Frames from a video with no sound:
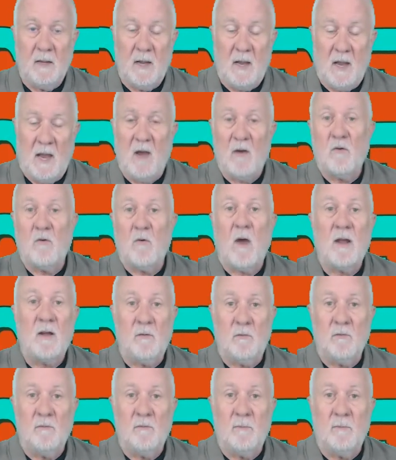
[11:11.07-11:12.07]
How great it
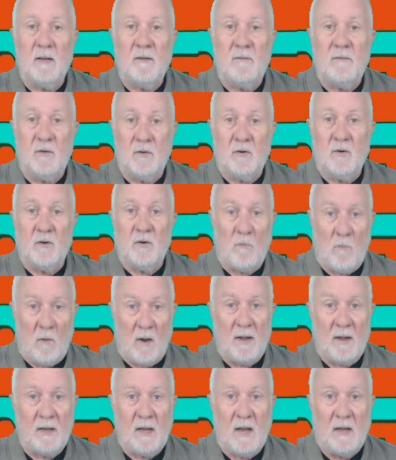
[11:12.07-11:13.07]
would be if you could
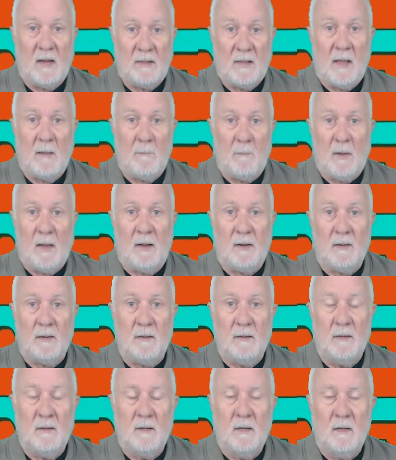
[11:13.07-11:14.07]
eradicate that button.
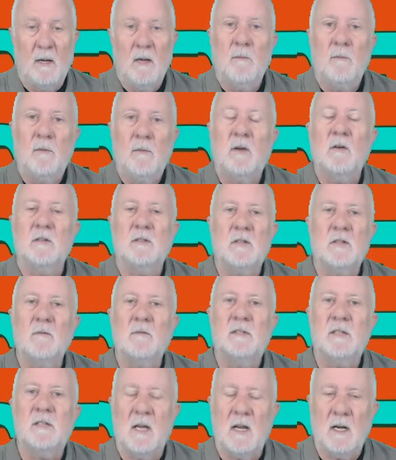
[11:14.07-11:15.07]
Because I'm
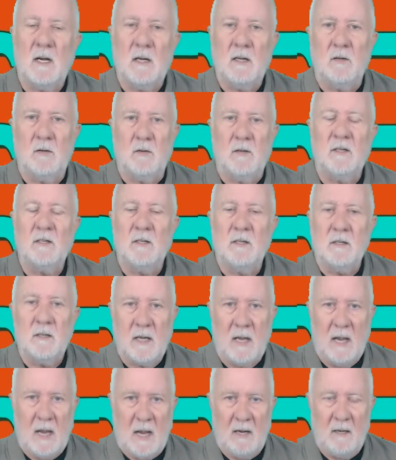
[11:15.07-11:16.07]
telling you that you
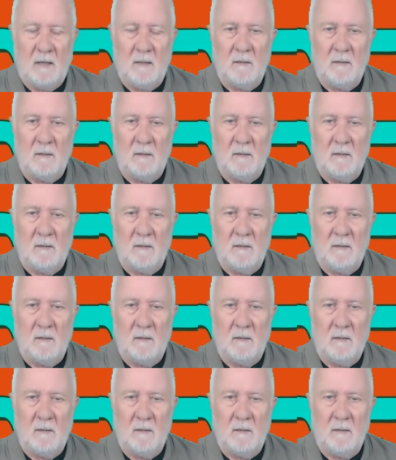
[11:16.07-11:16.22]
can.